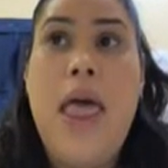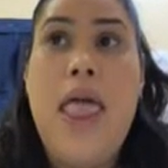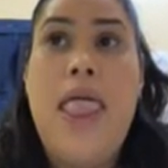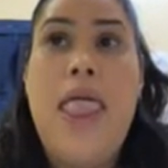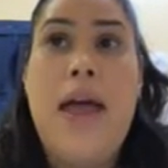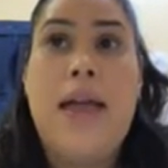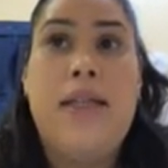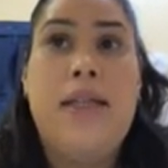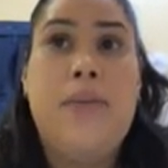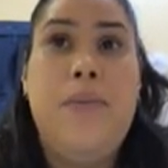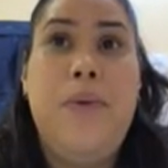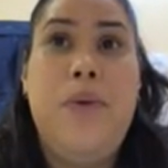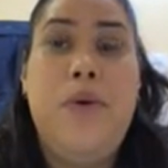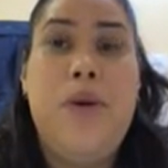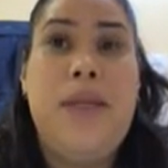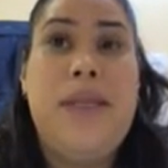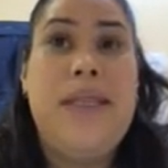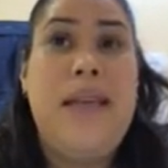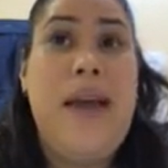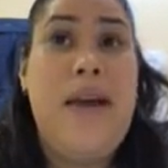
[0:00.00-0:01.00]
that
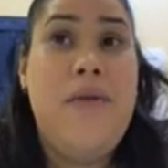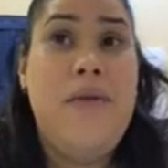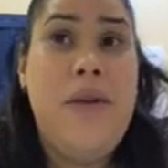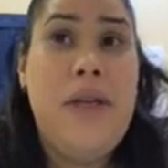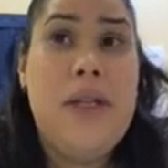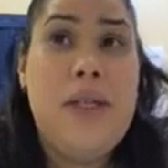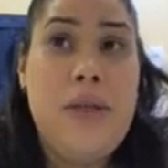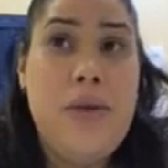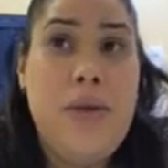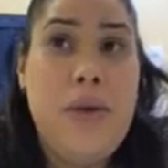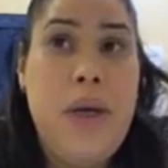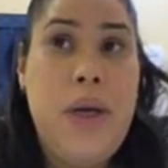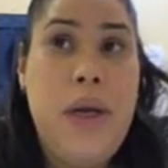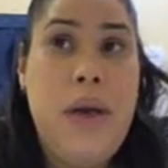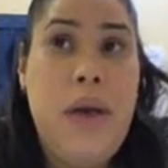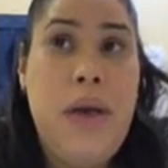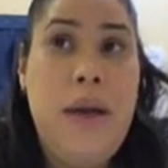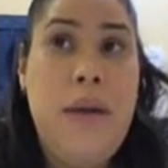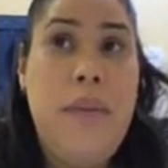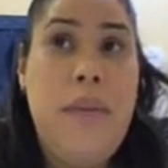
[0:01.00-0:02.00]
supports every
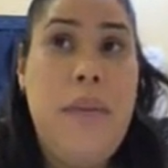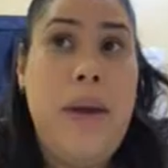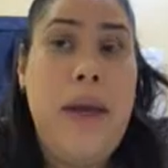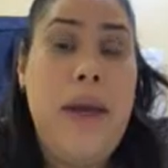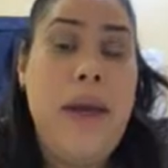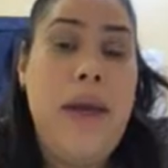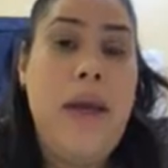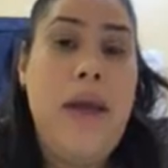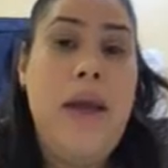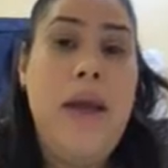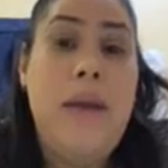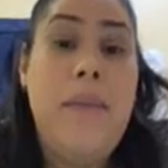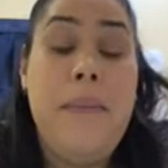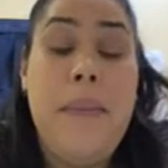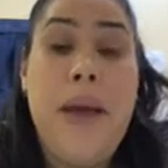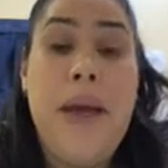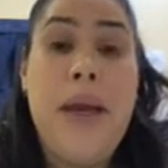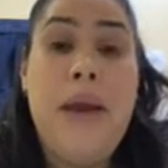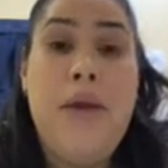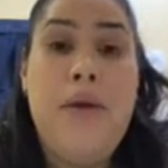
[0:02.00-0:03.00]
student in
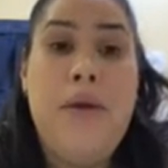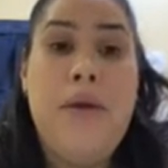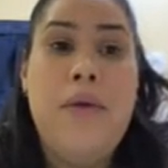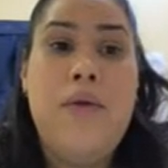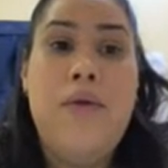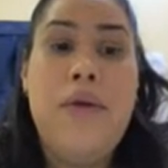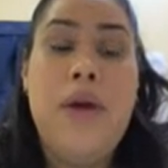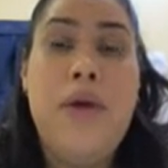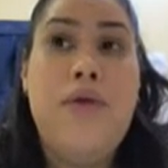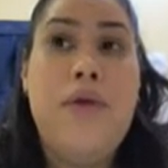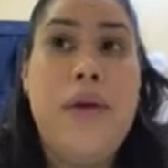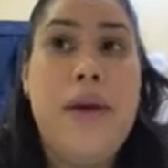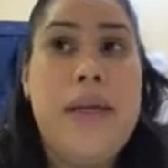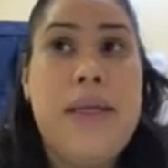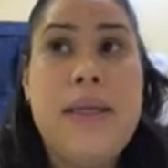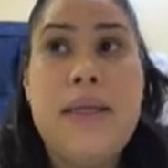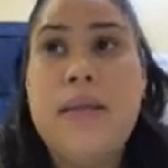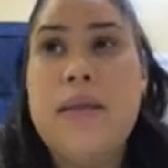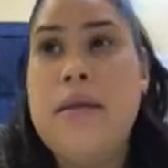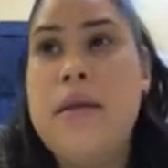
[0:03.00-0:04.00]
meeting
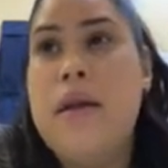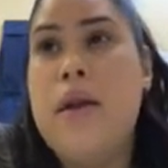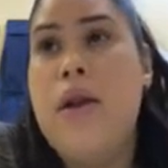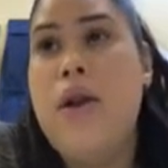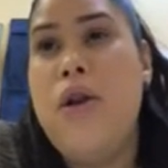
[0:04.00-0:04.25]
rigorous